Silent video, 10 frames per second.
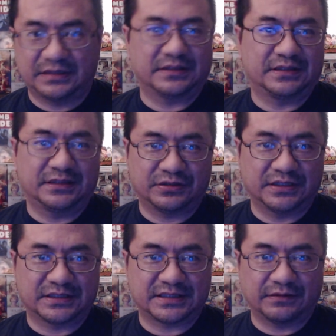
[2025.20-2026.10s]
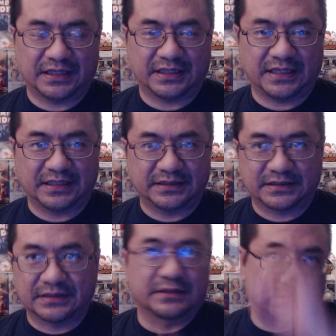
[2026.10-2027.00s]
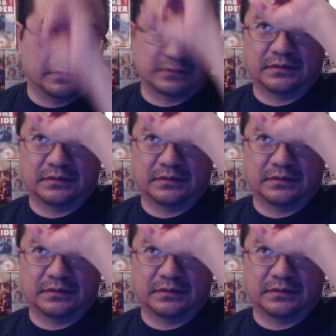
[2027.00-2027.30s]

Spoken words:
he shouldn't sound like that, and he sounds like,